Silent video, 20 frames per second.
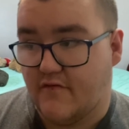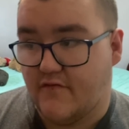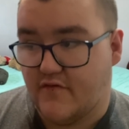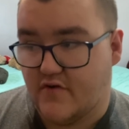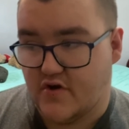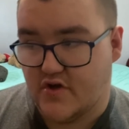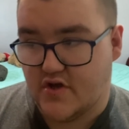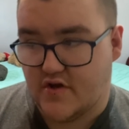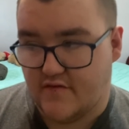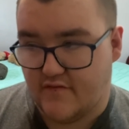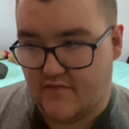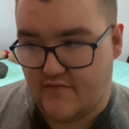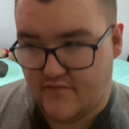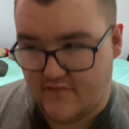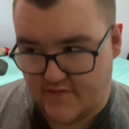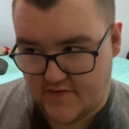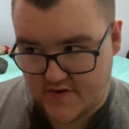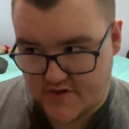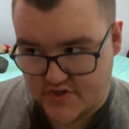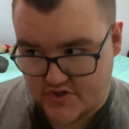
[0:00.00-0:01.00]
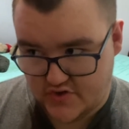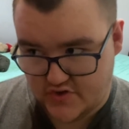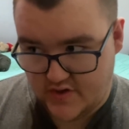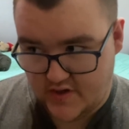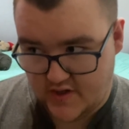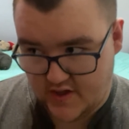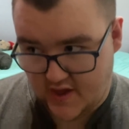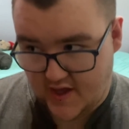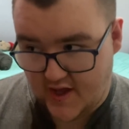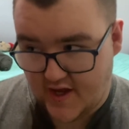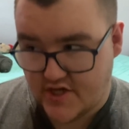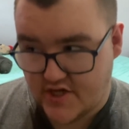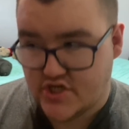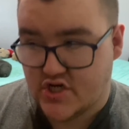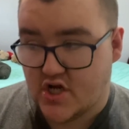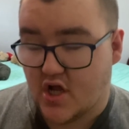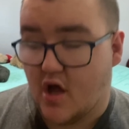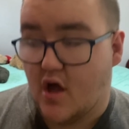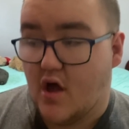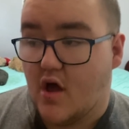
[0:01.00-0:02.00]
are officially engaged,
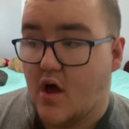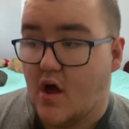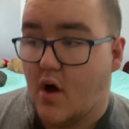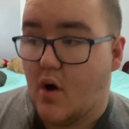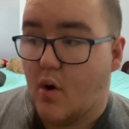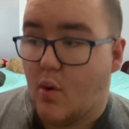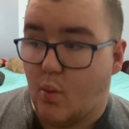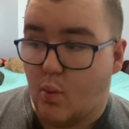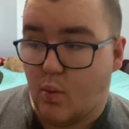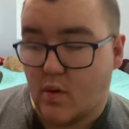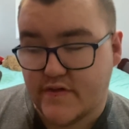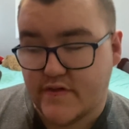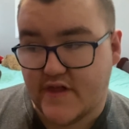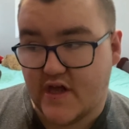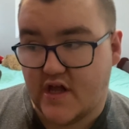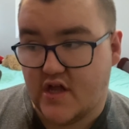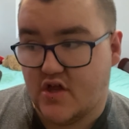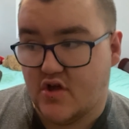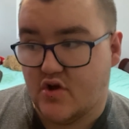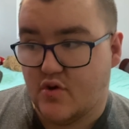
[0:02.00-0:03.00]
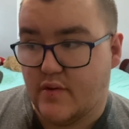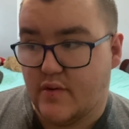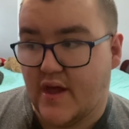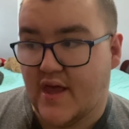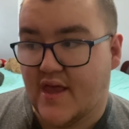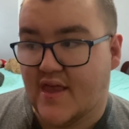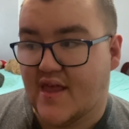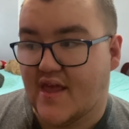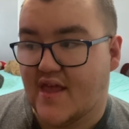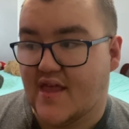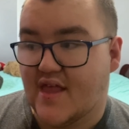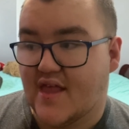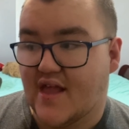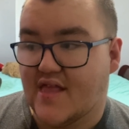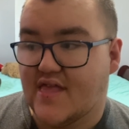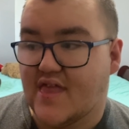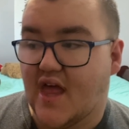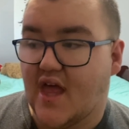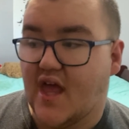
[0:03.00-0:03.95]
what they do is that